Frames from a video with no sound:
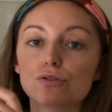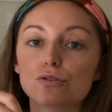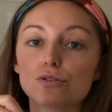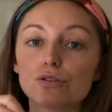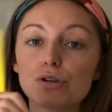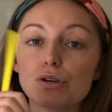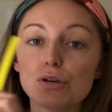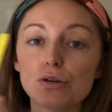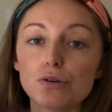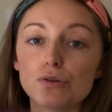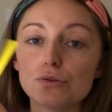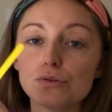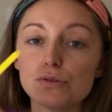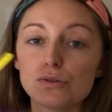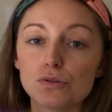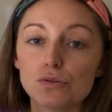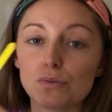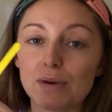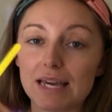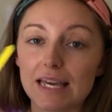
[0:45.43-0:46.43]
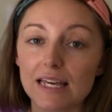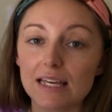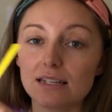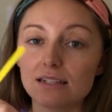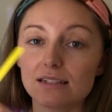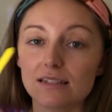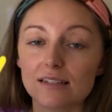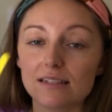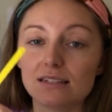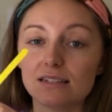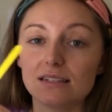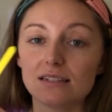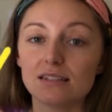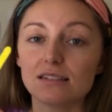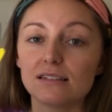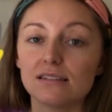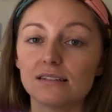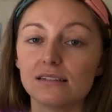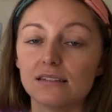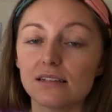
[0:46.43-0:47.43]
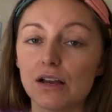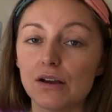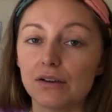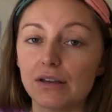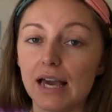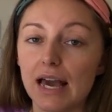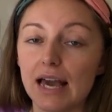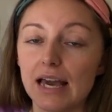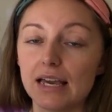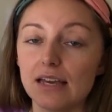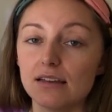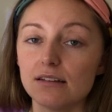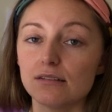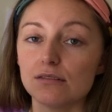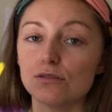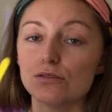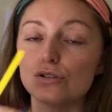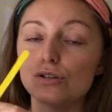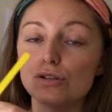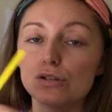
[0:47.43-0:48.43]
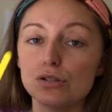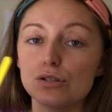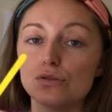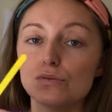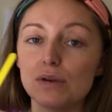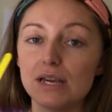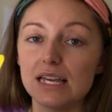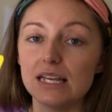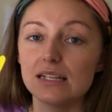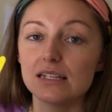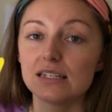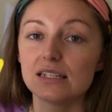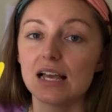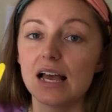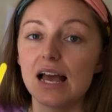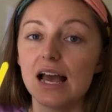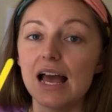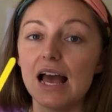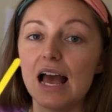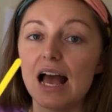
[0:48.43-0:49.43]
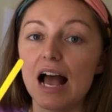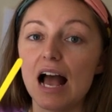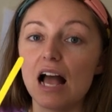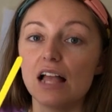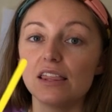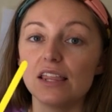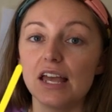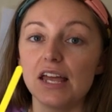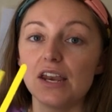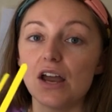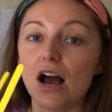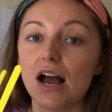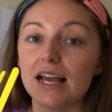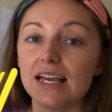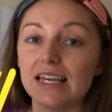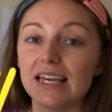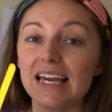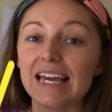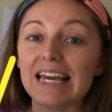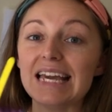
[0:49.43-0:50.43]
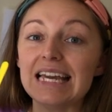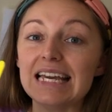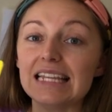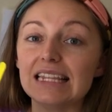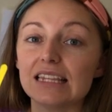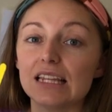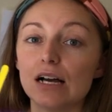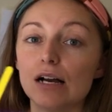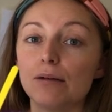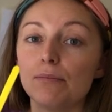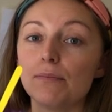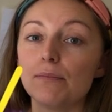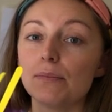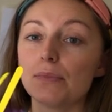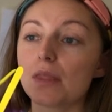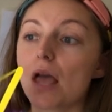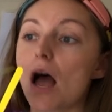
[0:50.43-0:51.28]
two sweets, okay, two sweets, and then I eat them.